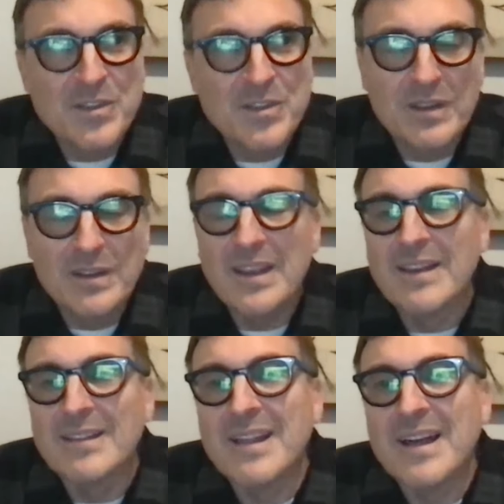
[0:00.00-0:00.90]
you can
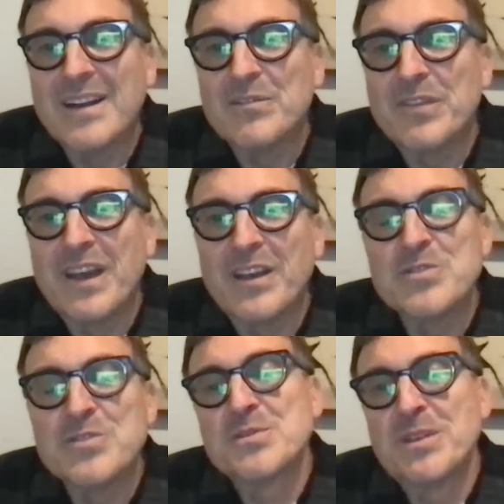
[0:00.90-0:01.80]
get a lot of
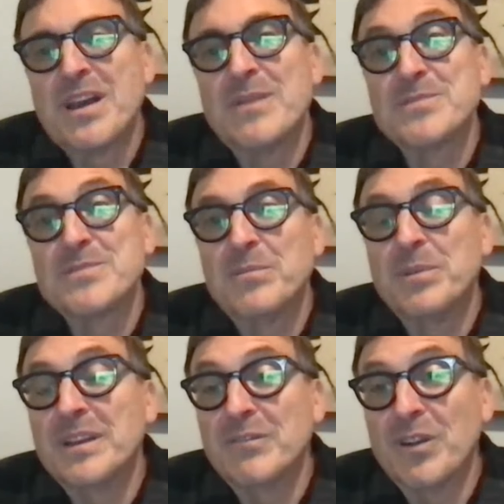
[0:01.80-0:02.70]
value sometimes out
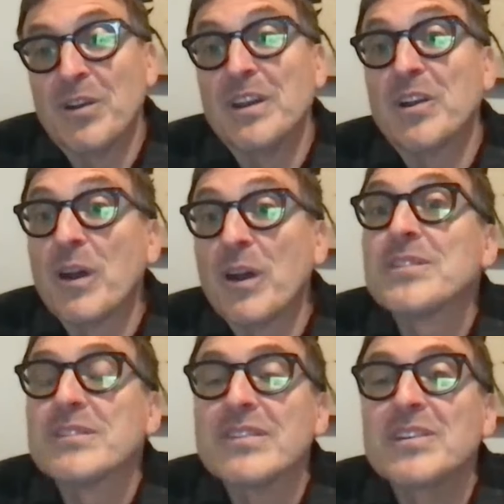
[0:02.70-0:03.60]
of being very
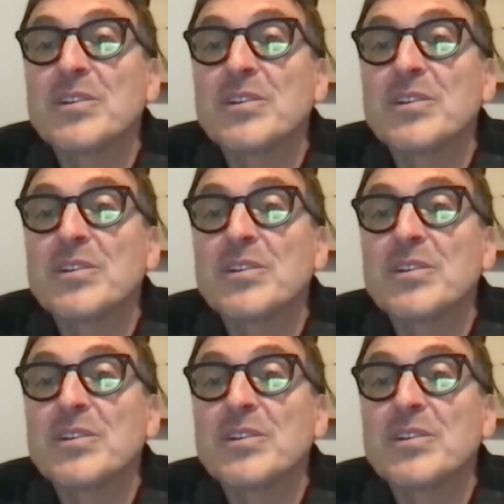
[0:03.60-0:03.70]
aggressive.